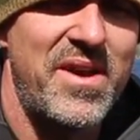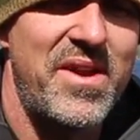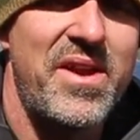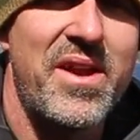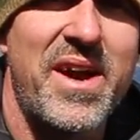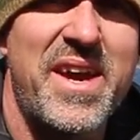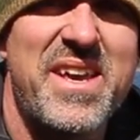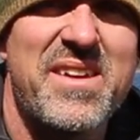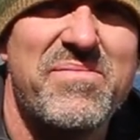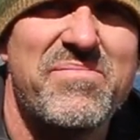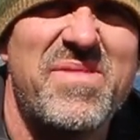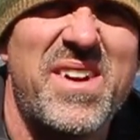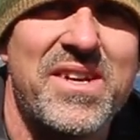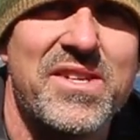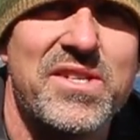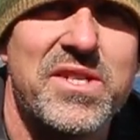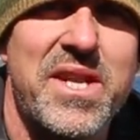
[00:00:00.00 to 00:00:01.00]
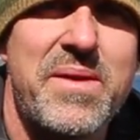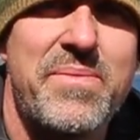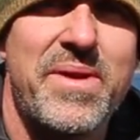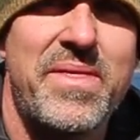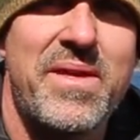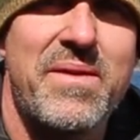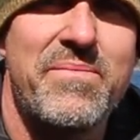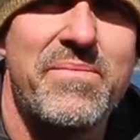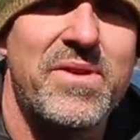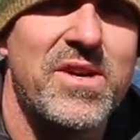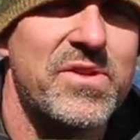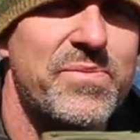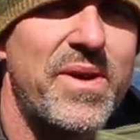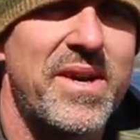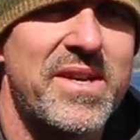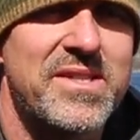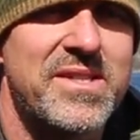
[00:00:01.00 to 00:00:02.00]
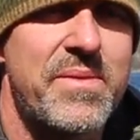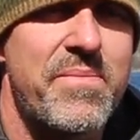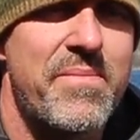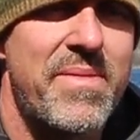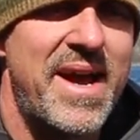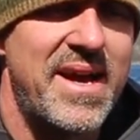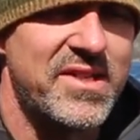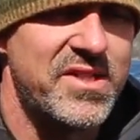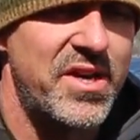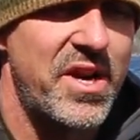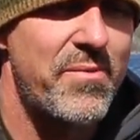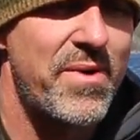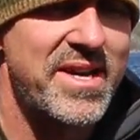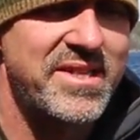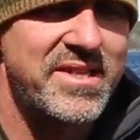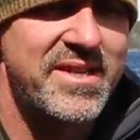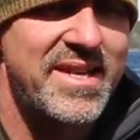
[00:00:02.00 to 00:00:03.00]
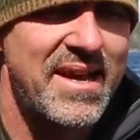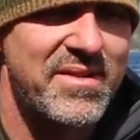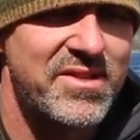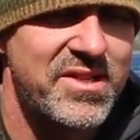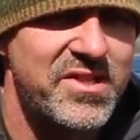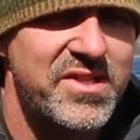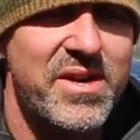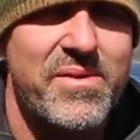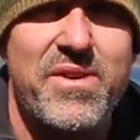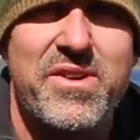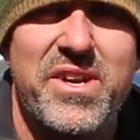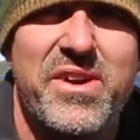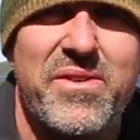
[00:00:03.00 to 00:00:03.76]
at night, I can sleep in them, because my sleeping bag is only rated down to zero